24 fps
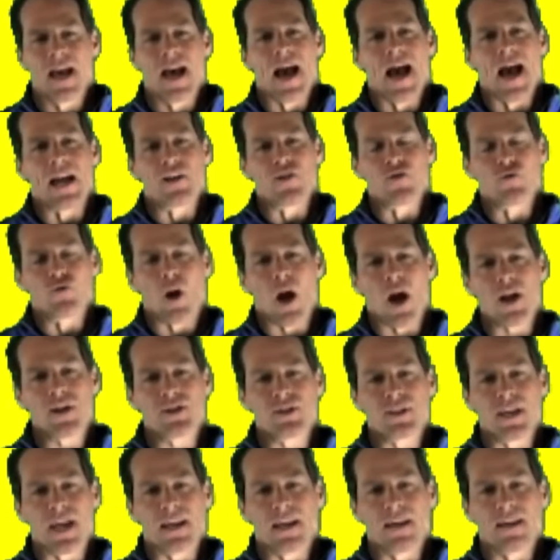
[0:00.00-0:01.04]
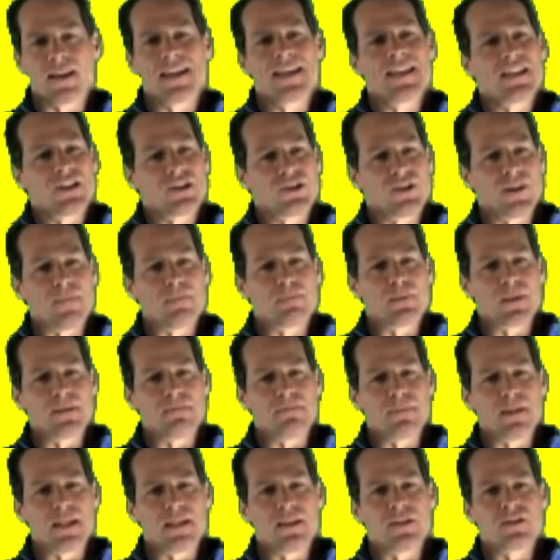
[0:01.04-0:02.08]
Hydrogenated simply
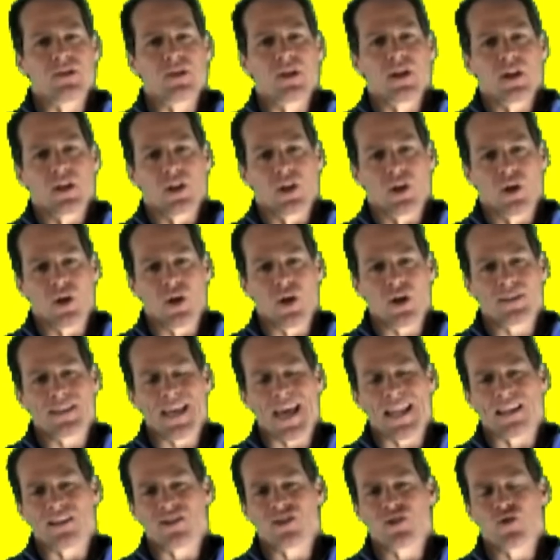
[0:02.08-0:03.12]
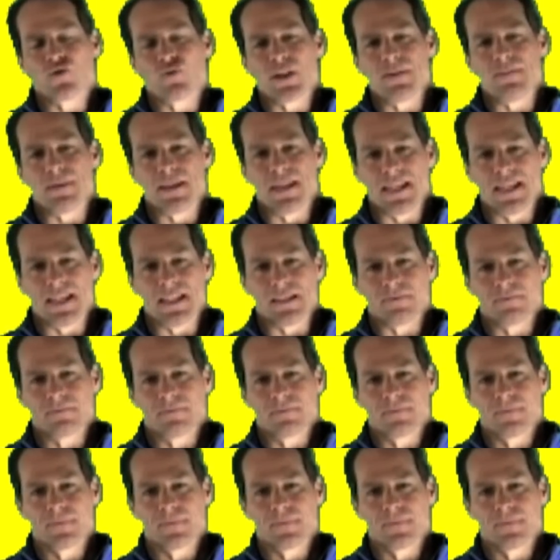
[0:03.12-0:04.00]
means cooked at extreme heat.